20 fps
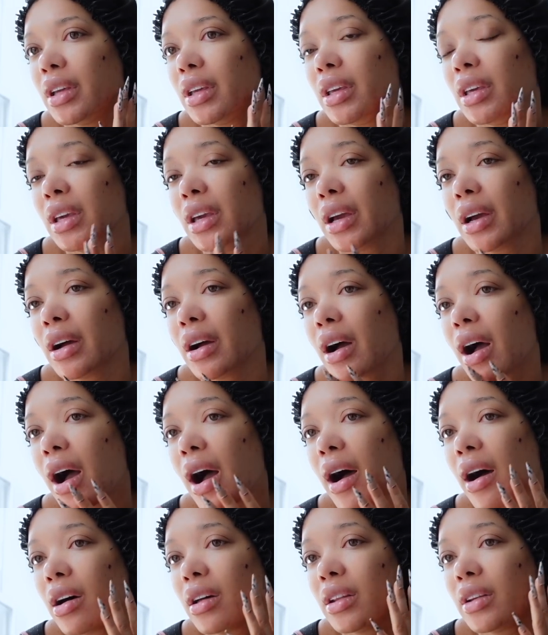yeah,
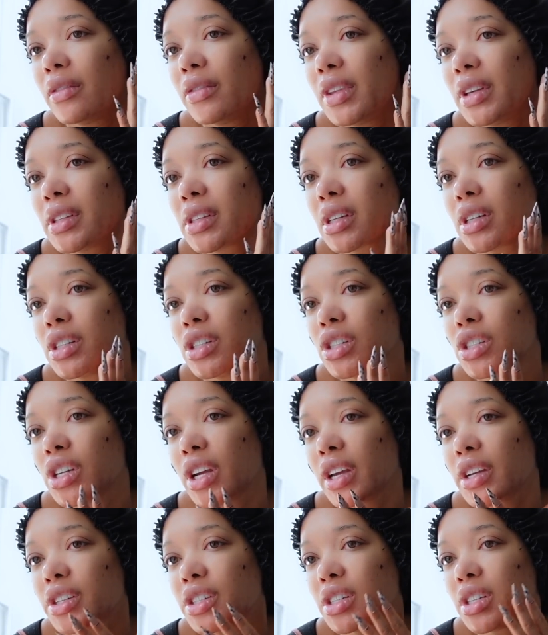all of this
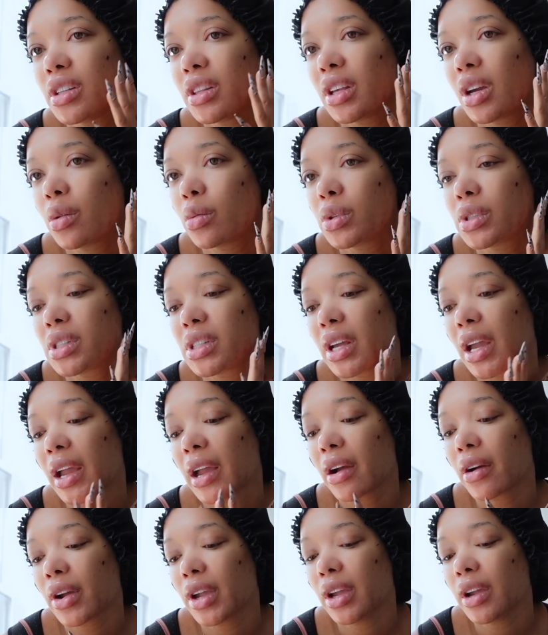congestion that was
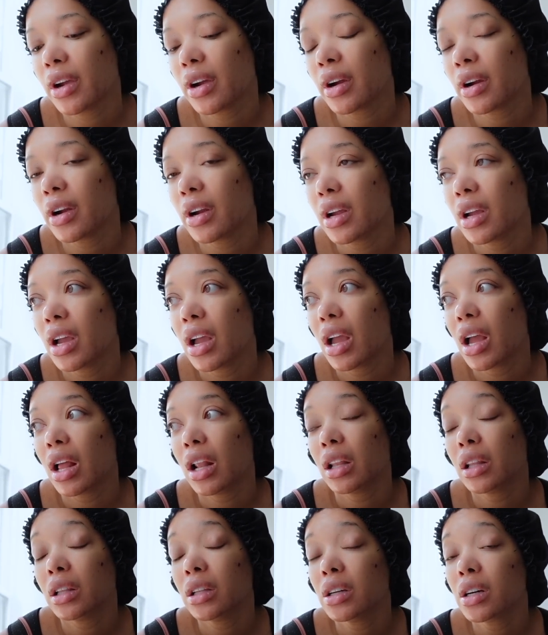down here
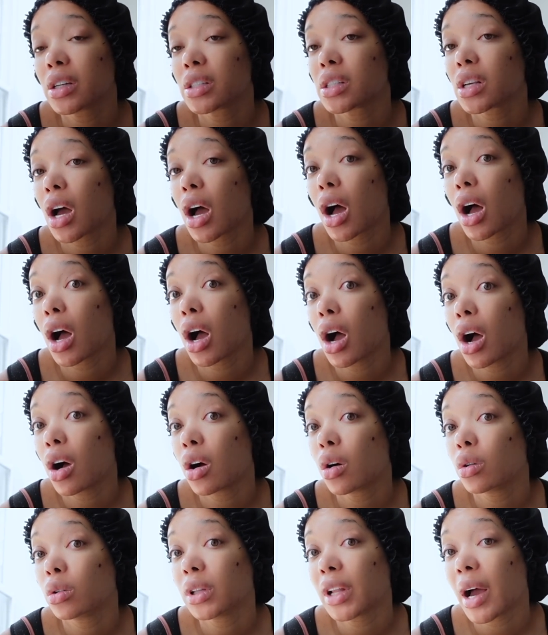looks a
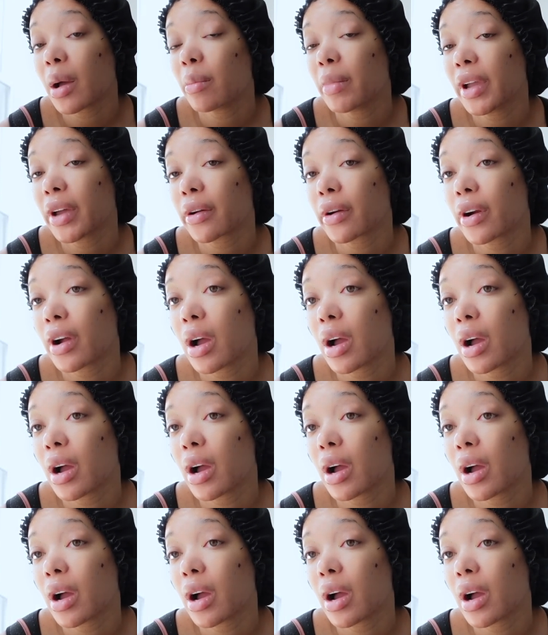whole lot better.